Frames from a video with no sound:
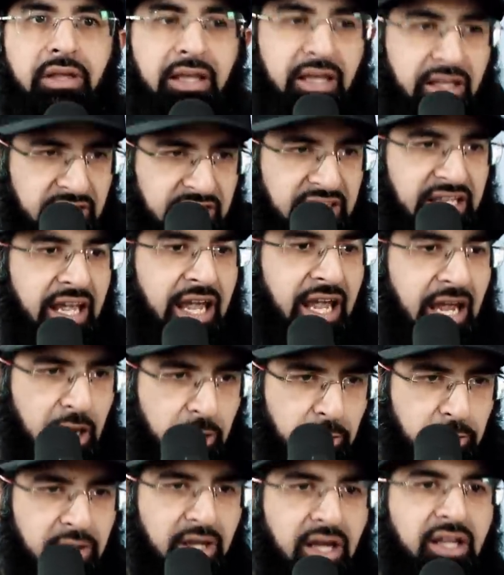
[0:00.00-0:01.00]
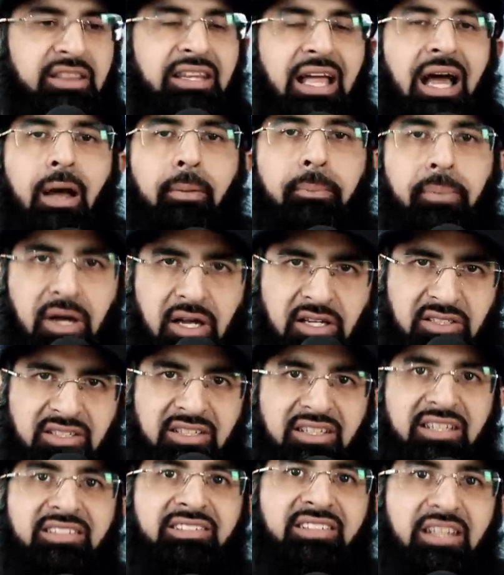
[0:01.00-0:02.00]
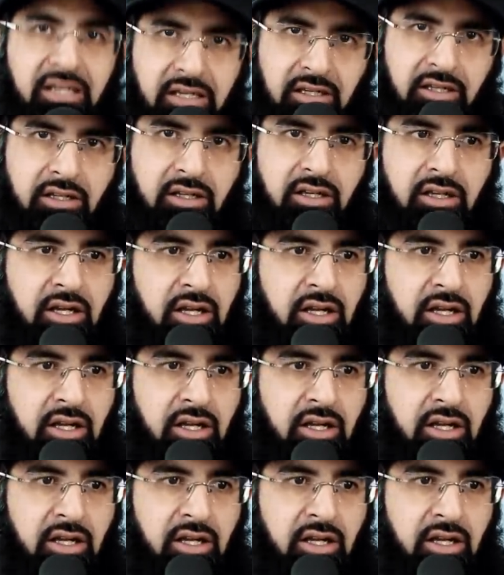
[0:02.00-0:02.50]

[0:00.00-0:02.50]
yeah, the area that a person is in.